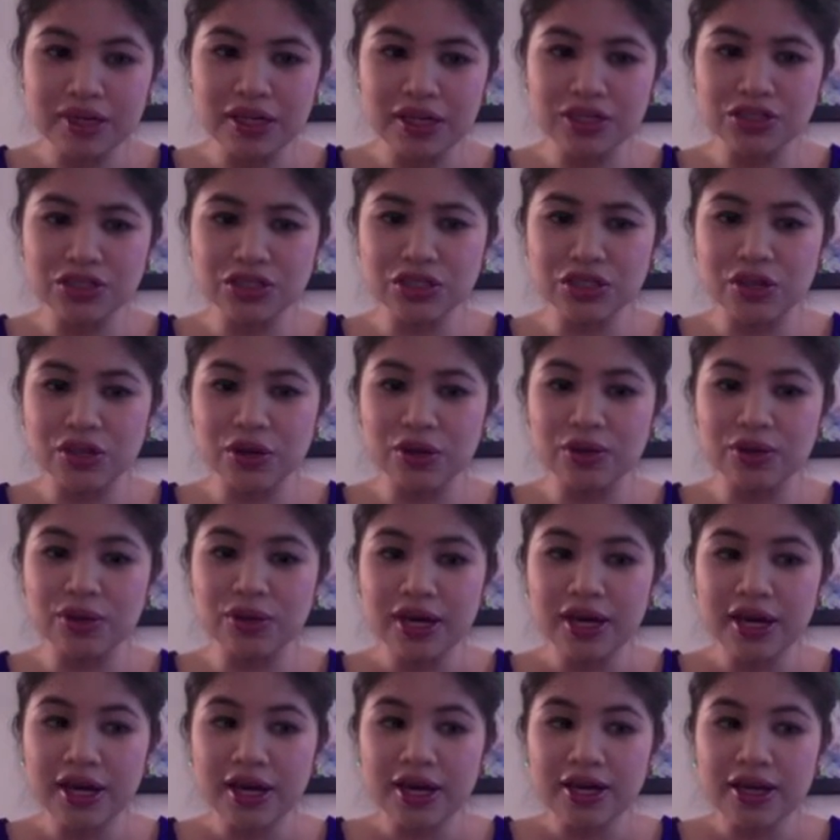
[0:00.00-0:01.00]
So
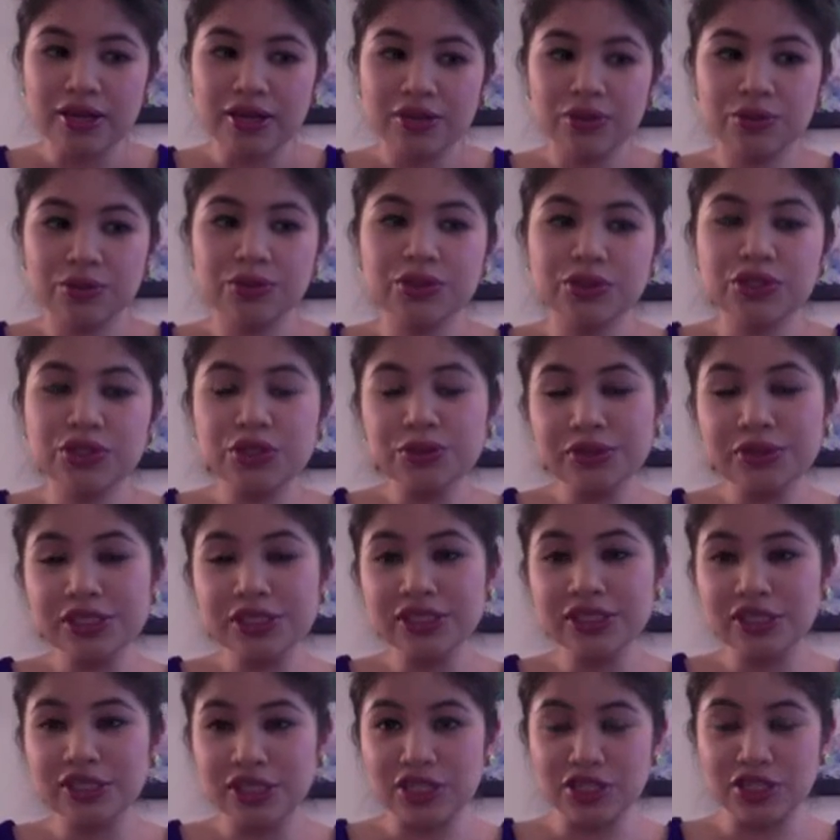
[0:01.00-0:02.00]
there were 2
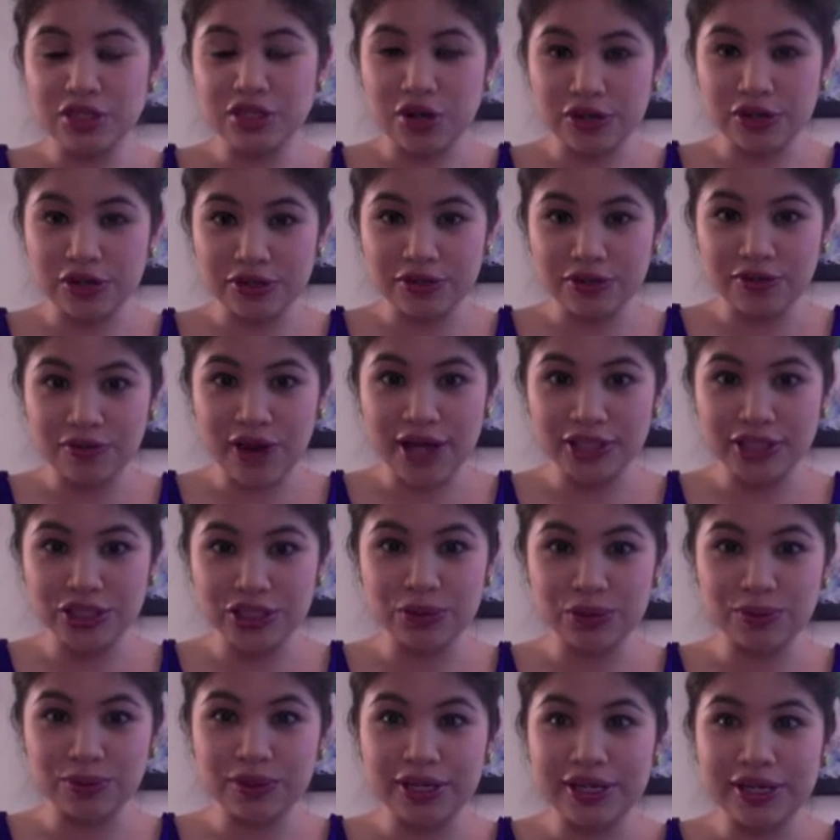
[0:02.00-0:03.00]
reasons I started
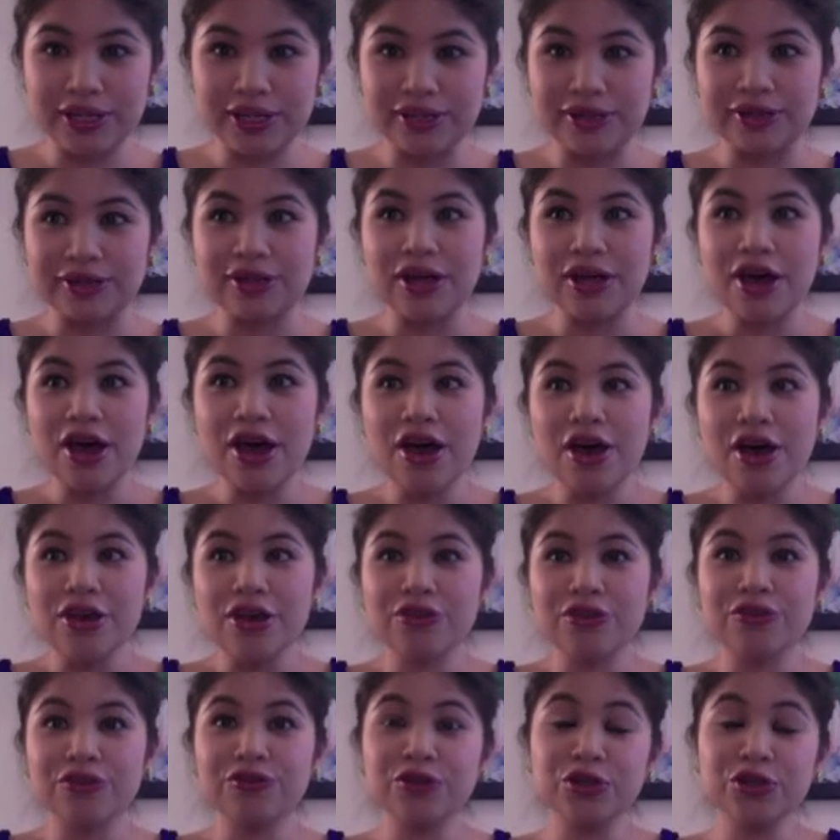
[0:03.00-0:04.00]
Fashionably Ill.
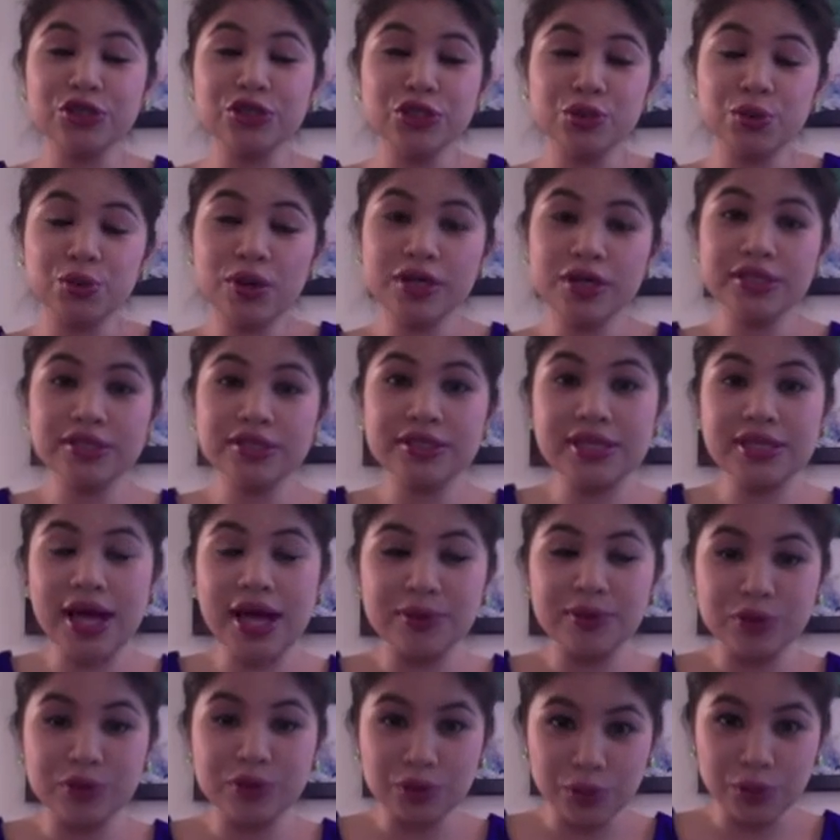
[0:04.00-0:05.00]
The first was I
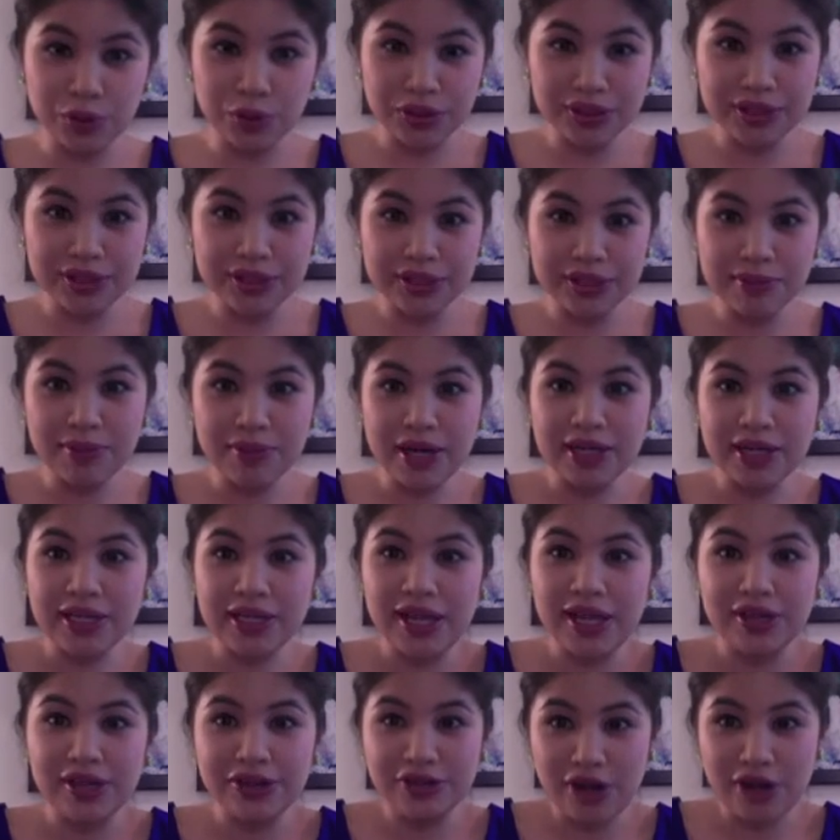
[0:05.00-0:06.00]
was working in mental
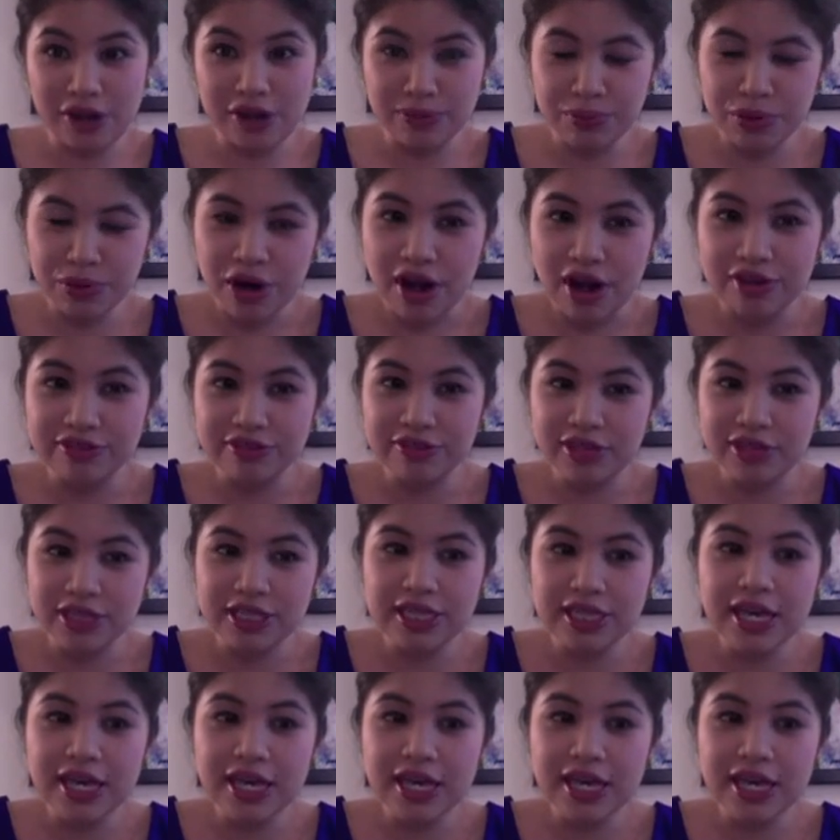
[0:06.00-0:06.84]
health nonprofit,